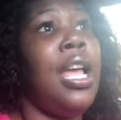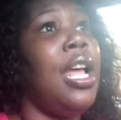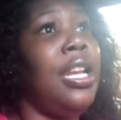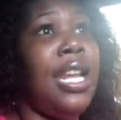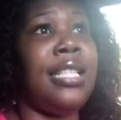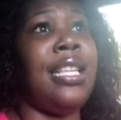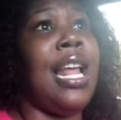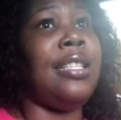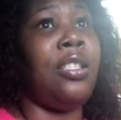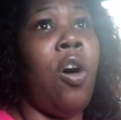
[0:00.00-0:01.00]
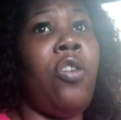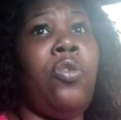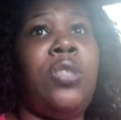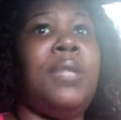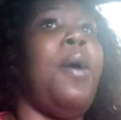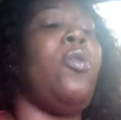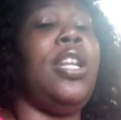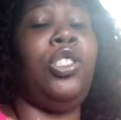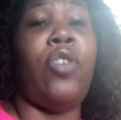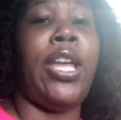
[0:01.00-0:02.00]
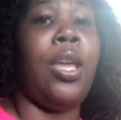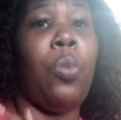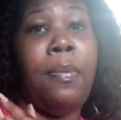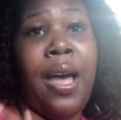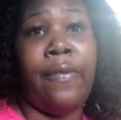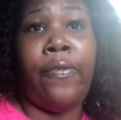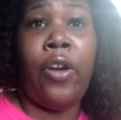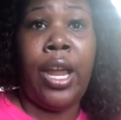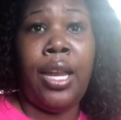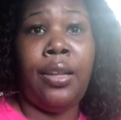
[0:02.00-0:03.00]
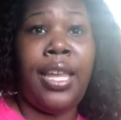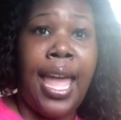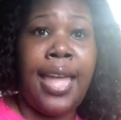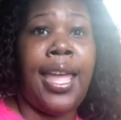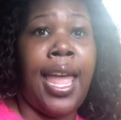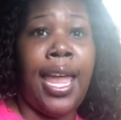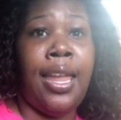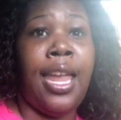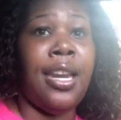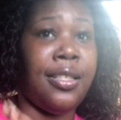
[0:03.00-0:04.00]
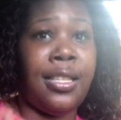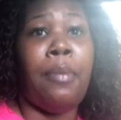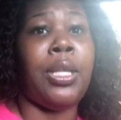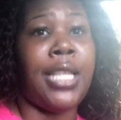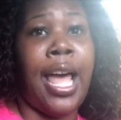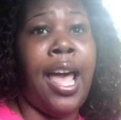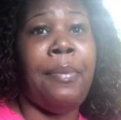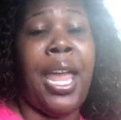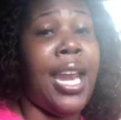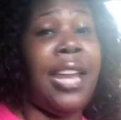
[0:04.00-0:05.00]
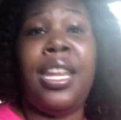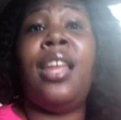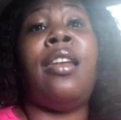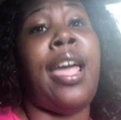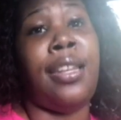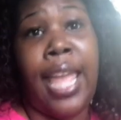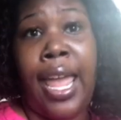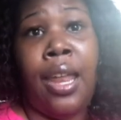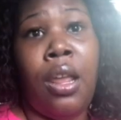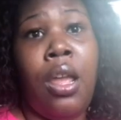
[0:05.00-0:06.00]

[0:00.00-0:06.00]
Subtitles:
listen, I saw you smoking and drinking with my friend KK in the summertime, and I didn't like that.